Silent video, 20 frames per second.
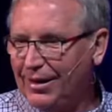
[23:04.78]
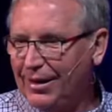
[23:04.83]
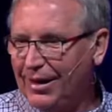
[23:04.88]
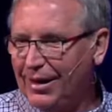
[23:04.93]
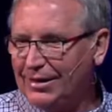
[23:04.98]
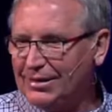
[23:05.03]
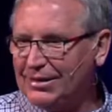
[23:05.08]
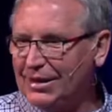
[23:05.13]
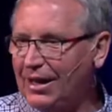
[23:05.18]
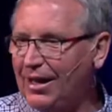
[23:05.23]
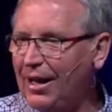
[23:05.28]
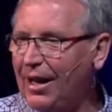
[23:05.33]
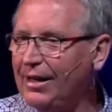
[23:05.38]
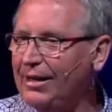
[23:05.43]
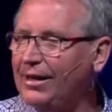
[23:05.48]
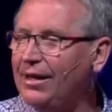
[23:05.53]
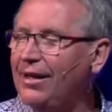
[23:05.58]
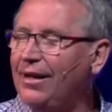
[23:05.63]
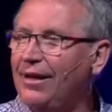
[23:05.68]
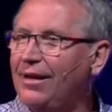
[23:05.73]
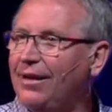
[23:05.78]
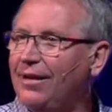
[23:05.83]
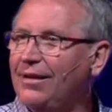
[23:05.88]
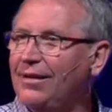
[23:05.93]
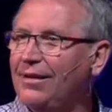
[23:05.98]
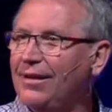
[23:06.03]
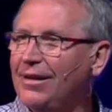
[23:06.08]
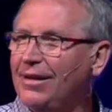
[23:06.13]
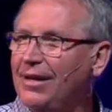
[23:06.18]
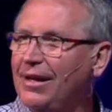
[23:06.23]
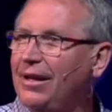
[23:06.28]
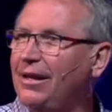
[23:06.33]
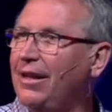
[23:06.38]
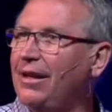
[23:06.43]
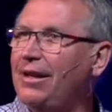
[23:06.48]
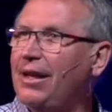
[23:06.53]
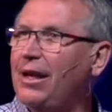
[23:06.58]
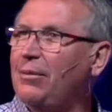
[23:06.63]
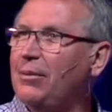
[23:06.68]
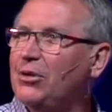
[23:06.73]
and said, I did. In the
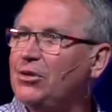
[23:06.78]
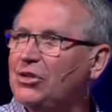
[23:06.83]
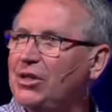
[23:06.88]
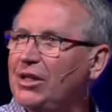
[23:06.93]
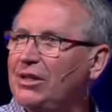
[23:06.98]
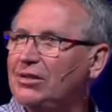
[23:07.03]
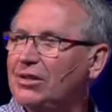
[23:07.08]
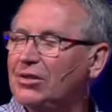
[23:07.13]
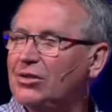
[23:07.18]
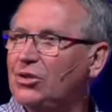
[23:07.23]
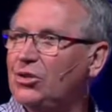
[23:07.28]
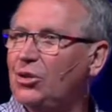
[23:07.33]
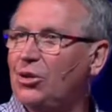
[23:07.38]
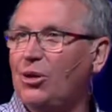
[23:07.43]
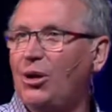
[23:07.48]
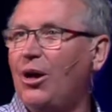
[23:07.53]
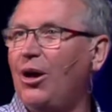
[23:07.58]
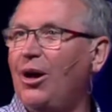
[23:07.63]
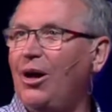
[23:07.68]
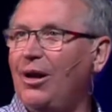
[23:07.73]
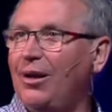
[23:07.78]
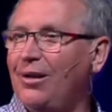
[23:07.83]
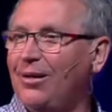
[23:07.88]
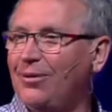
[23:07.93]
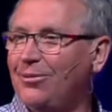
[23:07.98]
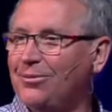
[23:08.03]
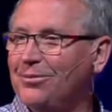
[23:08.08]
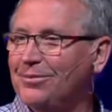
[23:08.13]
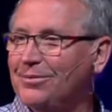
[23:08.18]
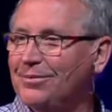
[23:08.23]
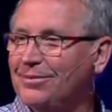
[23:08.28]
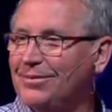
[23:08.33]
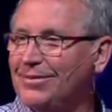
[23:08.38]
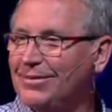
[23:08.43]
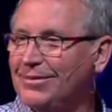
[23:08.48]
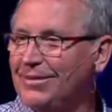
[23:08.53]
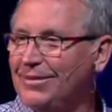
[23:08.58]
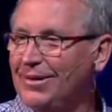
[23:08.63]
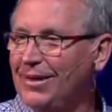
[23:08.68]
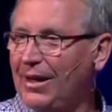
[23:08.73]
name of Jesus, you're gone.
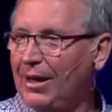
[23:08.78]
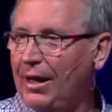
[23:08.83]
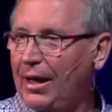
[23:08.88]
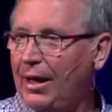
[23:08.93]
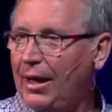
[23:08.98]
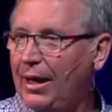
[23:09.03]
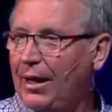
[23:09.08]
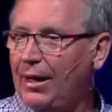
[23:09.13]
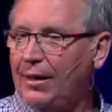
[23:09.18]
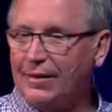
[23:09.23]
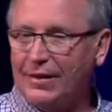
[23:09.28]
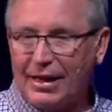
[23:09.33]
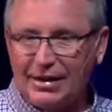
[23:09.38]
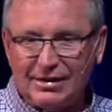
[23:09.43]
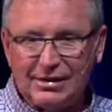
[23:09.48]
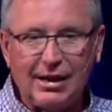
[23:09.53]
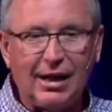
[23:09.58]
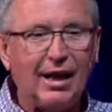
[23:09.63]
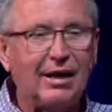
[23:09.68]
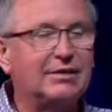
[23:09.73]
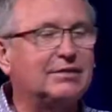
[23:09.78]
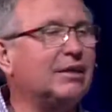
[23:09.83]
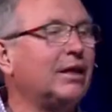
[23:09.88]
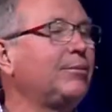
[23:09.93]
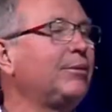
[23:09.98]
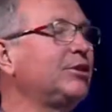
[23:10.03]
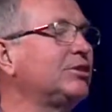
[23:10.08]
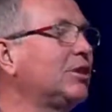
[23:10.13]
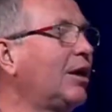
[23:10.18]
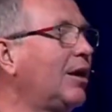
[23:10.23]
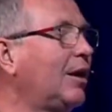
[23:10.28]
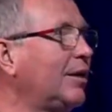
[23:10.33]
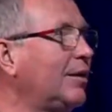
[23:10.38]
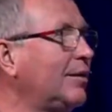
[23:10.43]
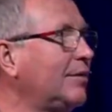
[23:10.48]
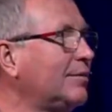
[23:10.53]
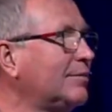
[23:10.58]
That's the last time he saw it.